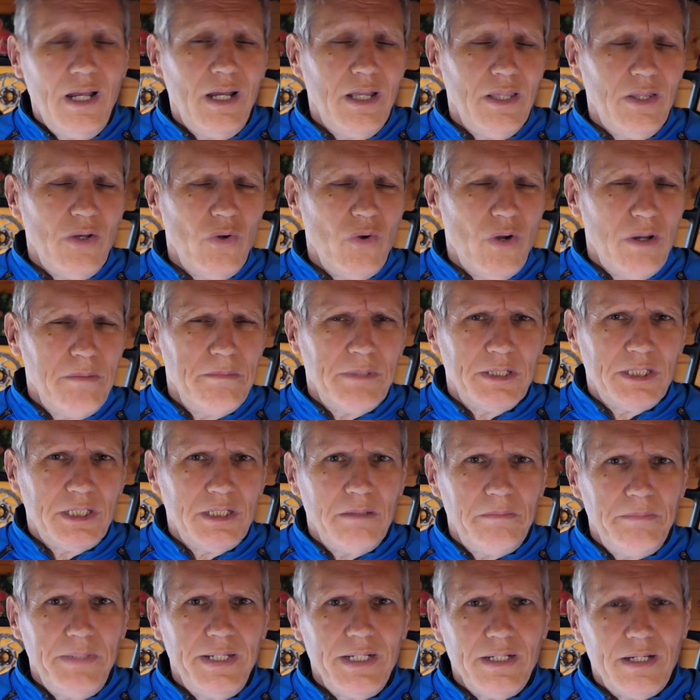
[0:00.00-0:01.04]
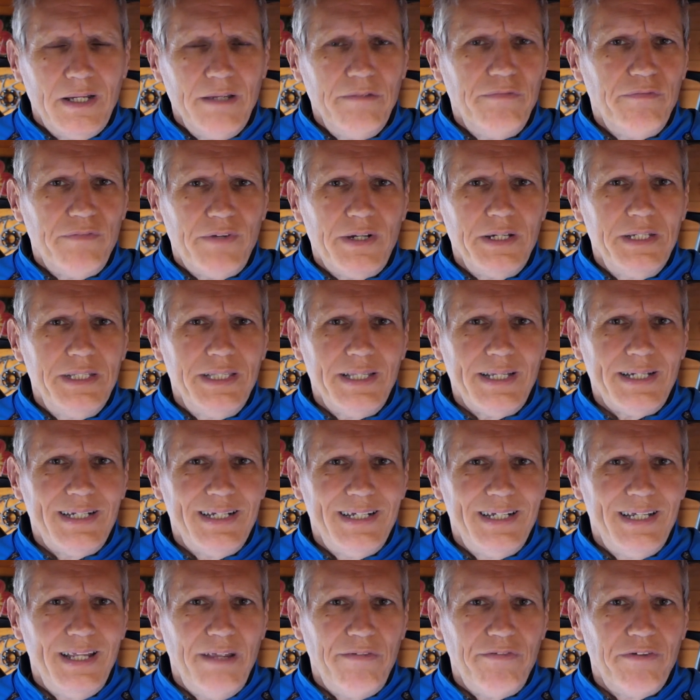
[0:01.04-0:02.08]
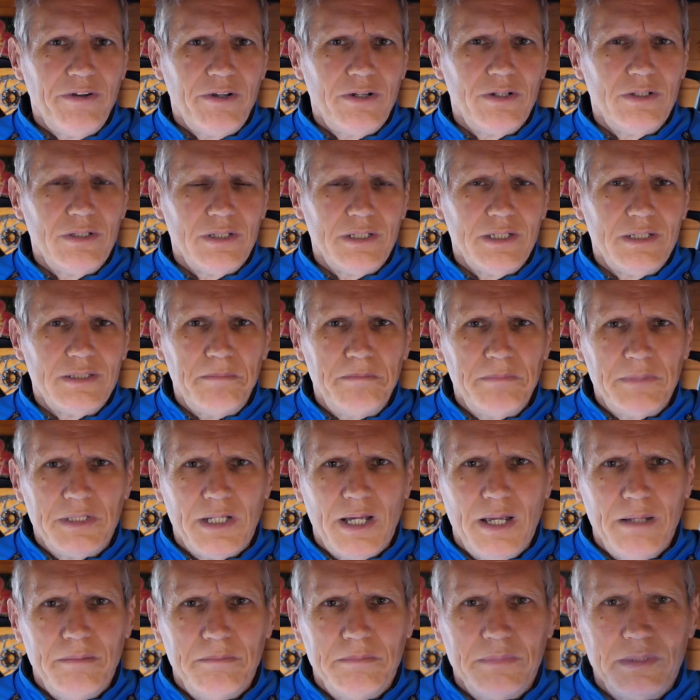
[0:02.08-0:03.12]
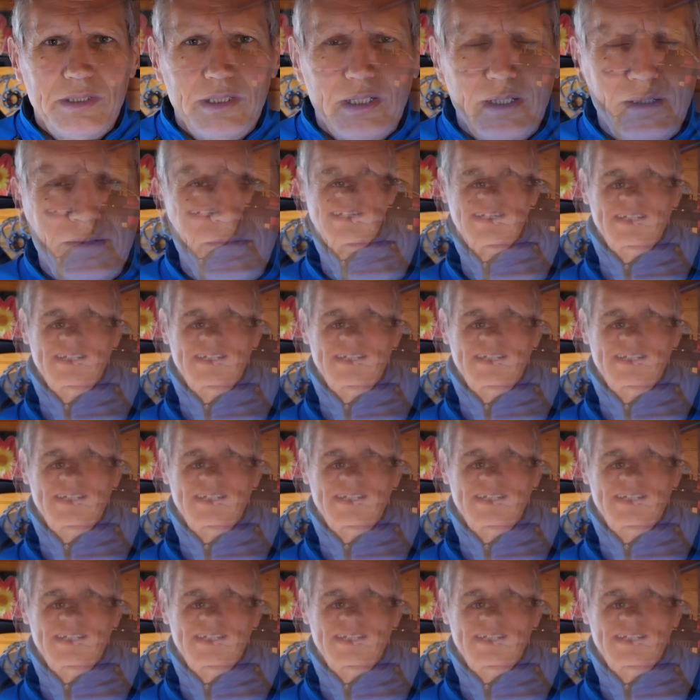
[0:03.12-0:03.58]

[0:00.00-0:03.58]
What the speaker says: Although I must admit, I find that difficult sometimes.